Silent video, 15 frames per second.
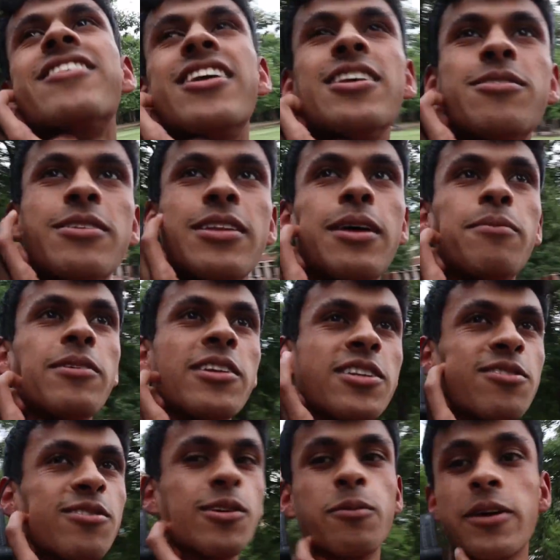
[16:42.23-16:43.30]
So that's what that
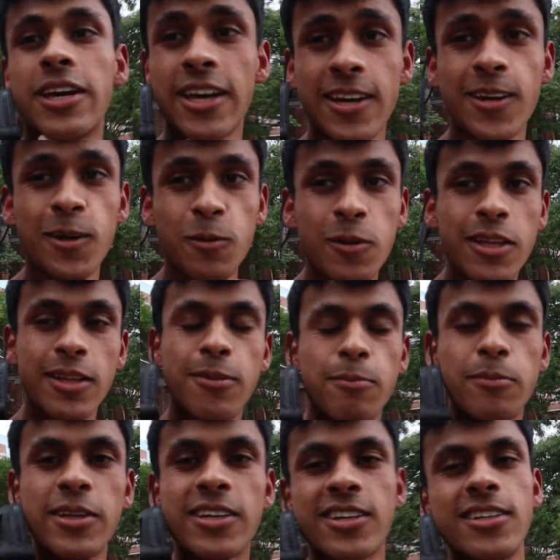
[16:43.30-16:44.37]
building's for. We can't go
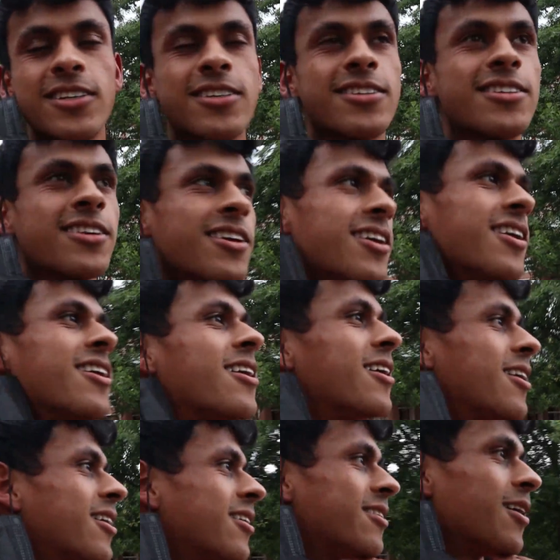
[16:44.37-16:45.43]
in because
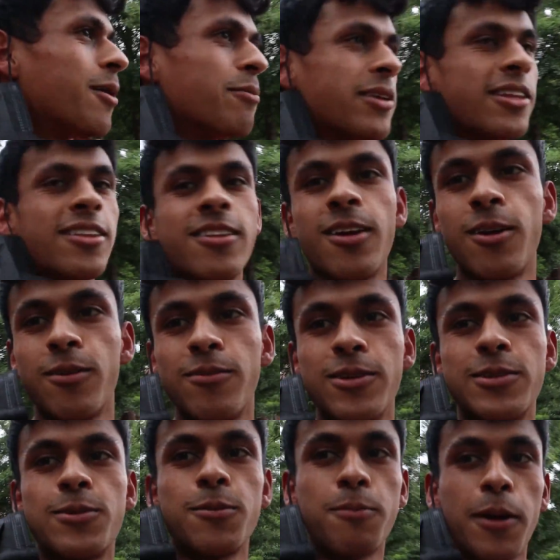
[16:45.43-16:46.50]
I mean none of
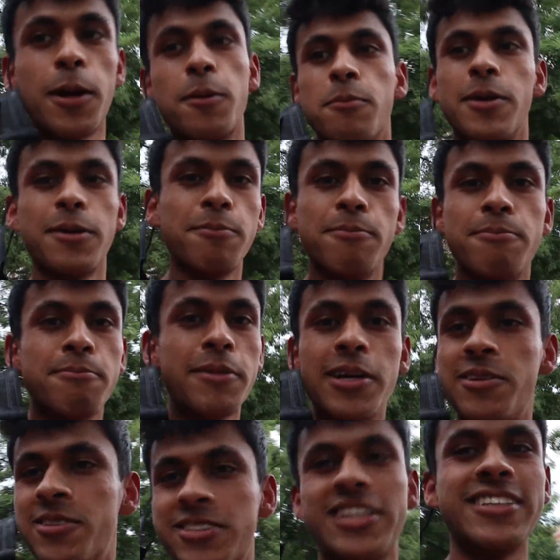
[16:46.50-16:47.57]
us are biomed
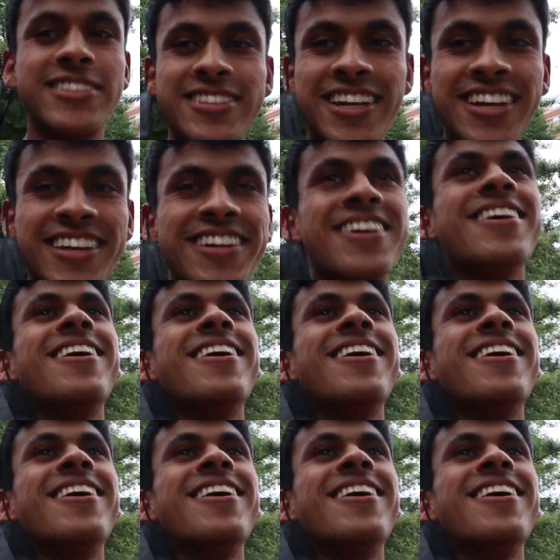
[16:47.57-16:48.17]
majors at state.